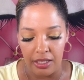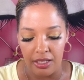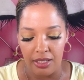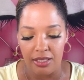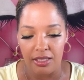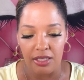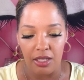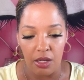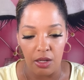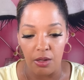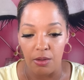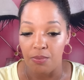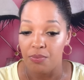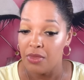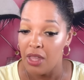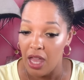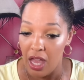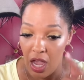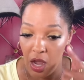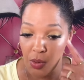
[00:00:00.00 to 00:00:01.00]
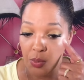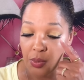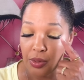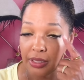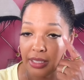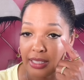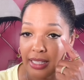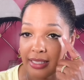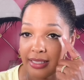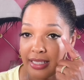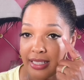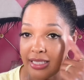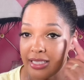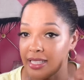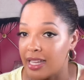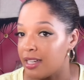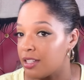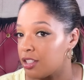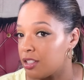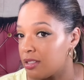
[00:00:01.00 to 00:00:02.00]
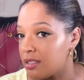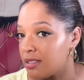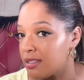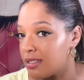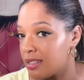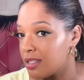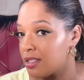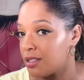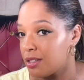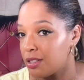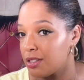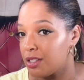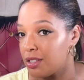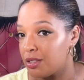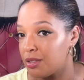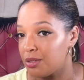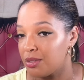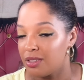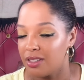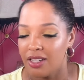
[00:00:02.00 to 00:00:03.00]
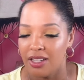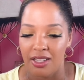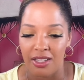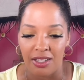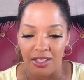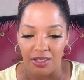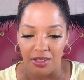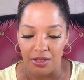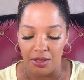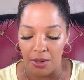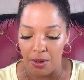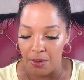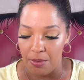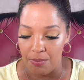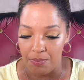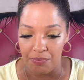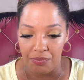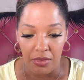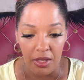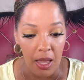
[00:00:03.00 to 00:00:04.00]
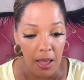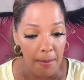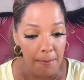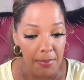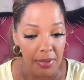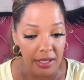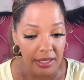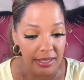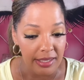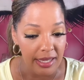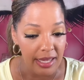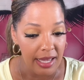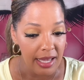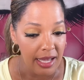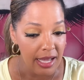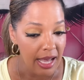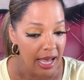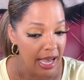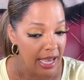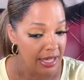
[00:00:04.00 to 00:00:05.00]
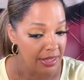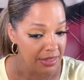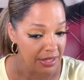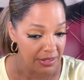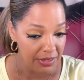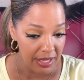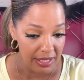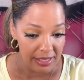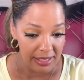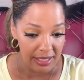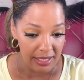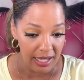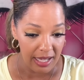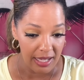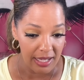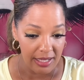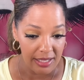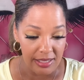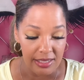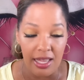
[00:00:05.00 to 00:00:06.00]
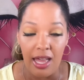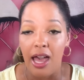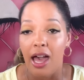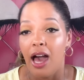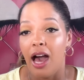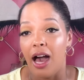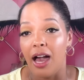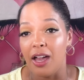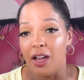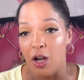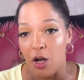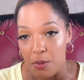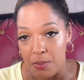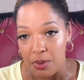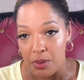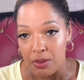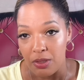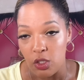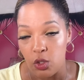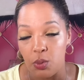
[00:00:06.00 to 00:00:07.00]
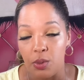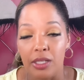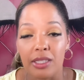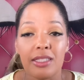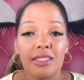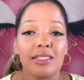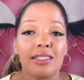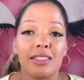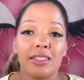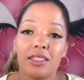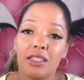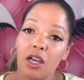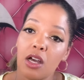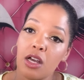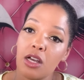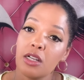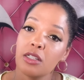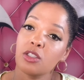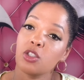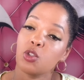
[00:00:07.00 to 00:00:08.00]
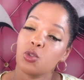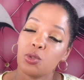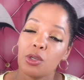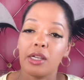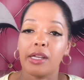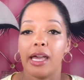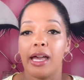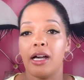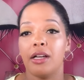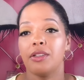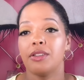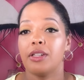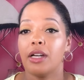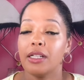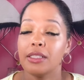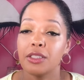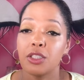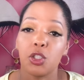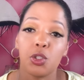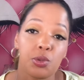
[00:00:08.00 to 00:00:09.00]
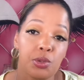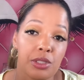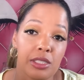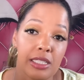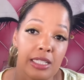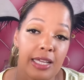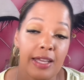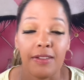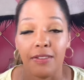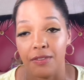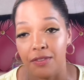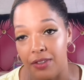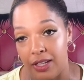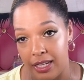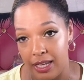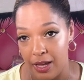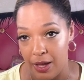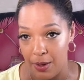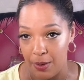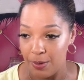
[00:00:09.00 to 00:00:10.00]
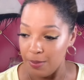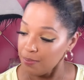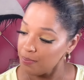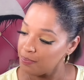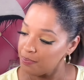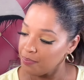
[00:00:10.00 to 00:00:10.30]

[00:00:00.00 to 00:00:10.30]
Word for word: So I really like these lashes. These are cute. So, but yeah, I think that's it guys. I hope you enjoyed this long drug out Dollar Tree video.